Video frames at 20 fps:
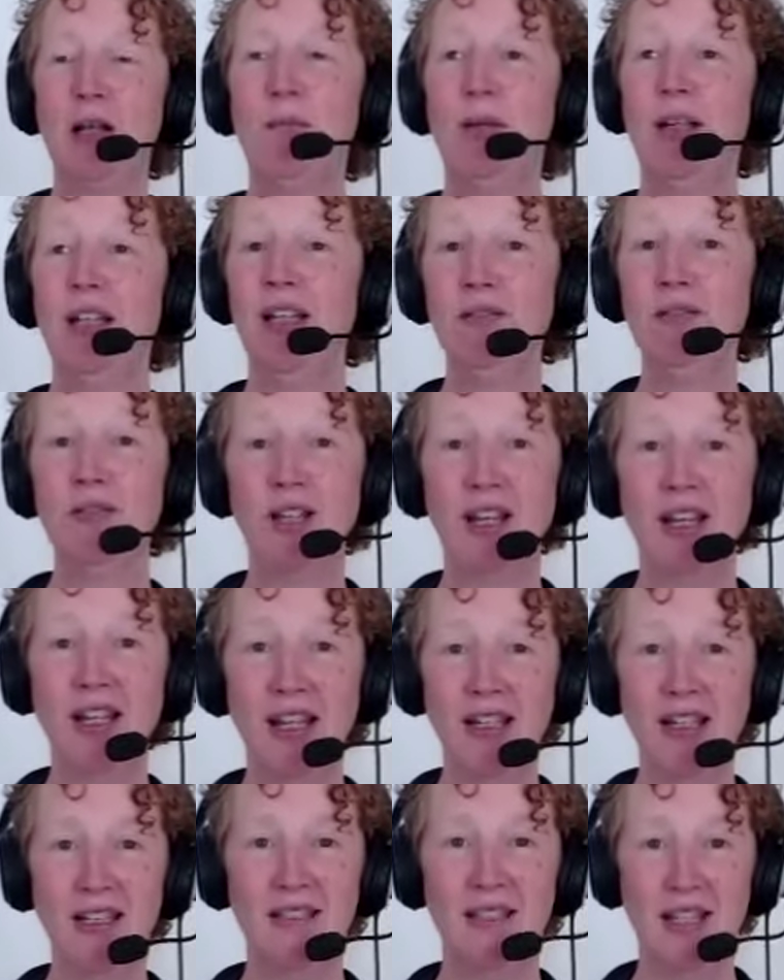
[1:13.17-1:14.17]
But if you had
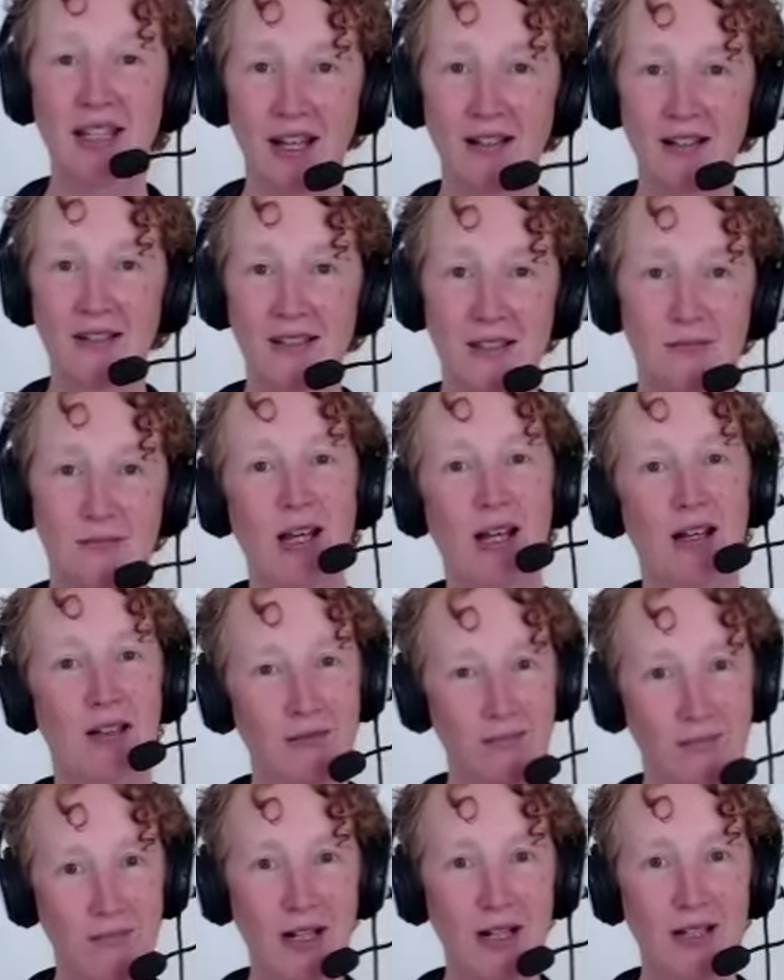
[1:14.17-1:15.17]
any doubts about
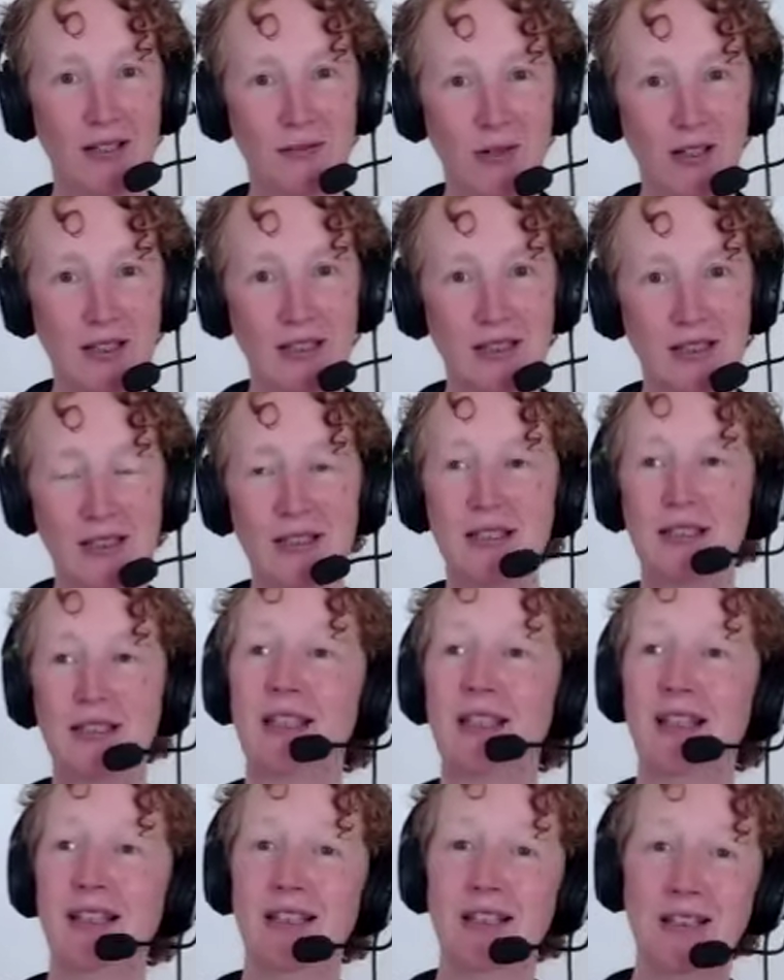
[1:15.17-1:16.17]
Mars 1 and 6,
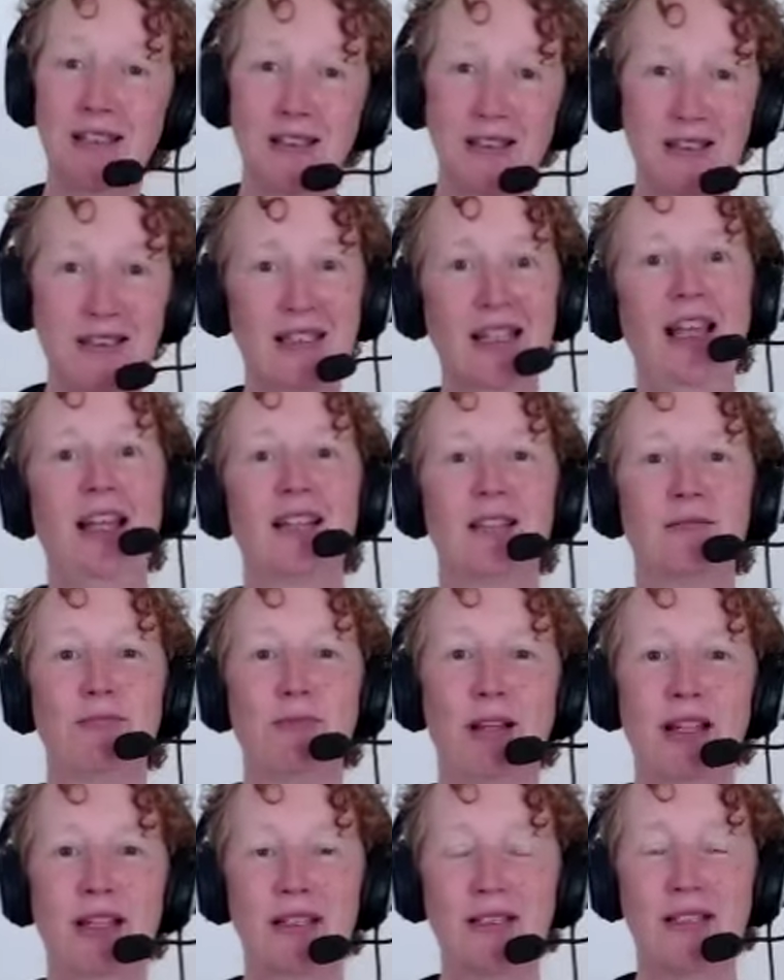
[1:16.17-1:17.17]
then next
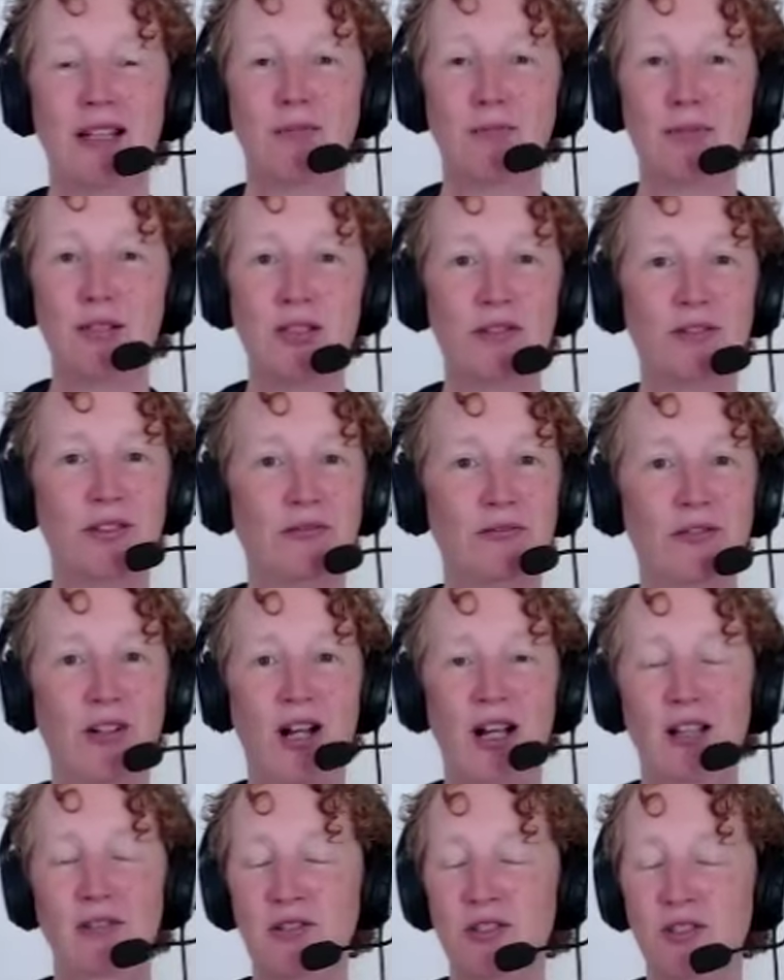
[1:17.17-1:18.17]
planets up, 2 and
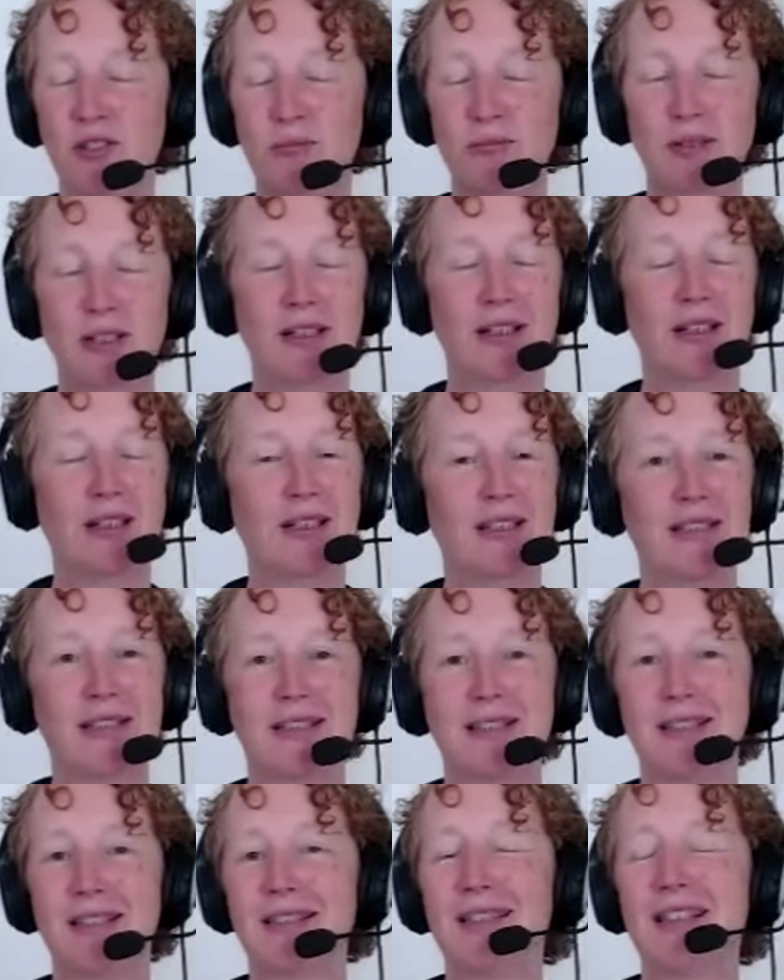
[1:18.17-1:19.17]
5, Jupiter is
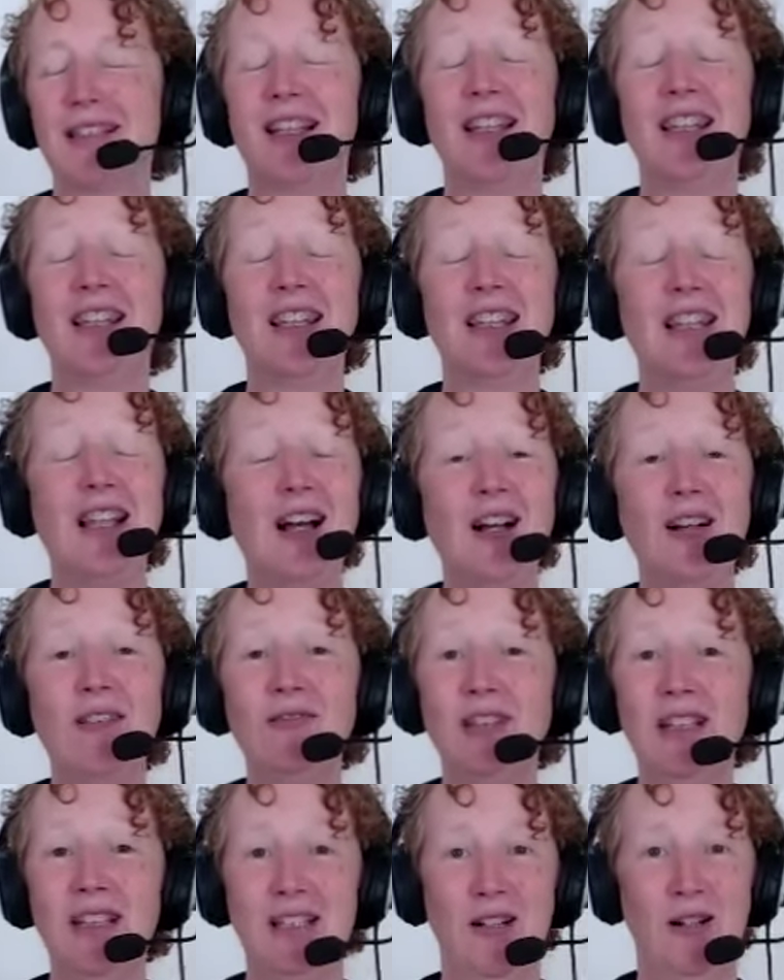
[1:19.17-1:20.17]
just a
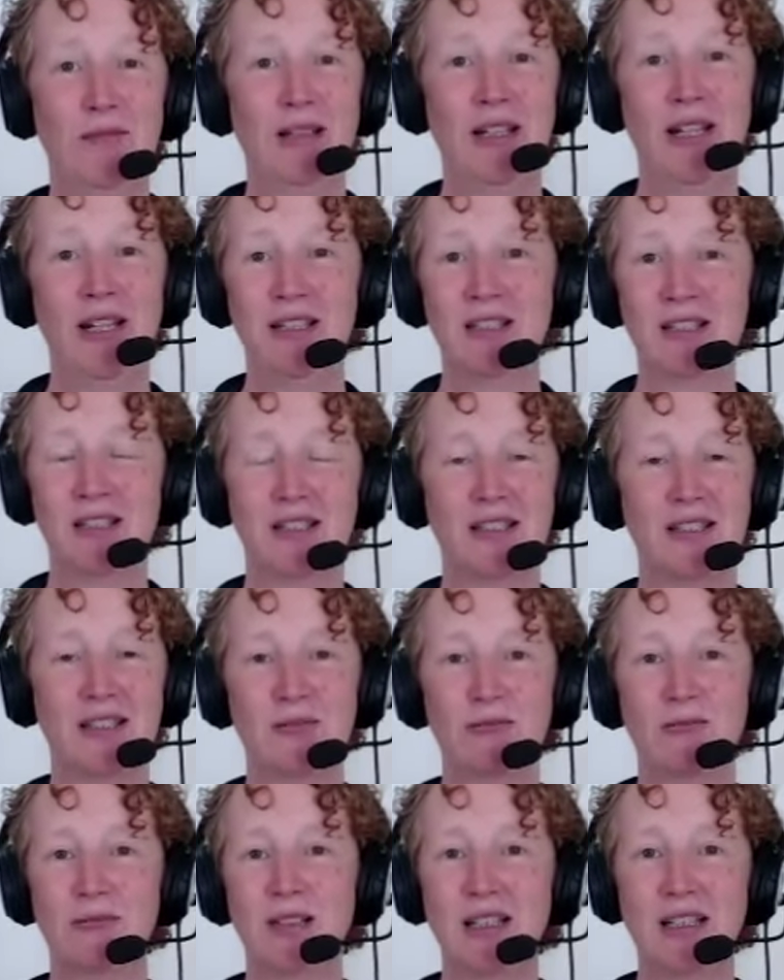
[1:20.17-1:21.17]
lovely combination.
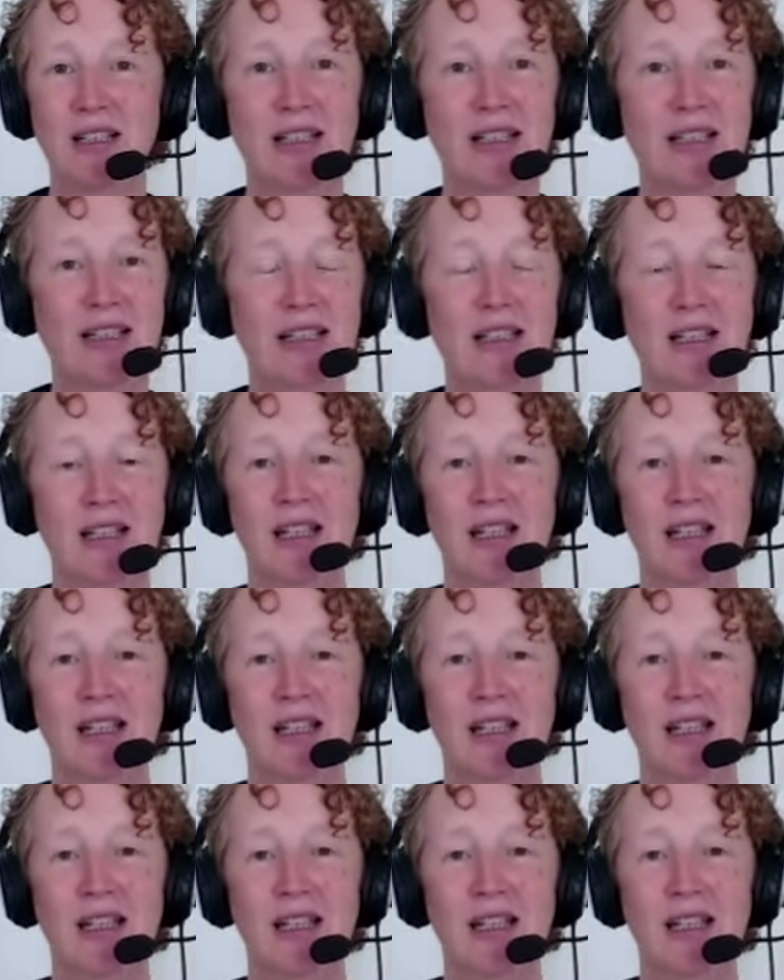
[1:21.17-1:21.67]
It's really,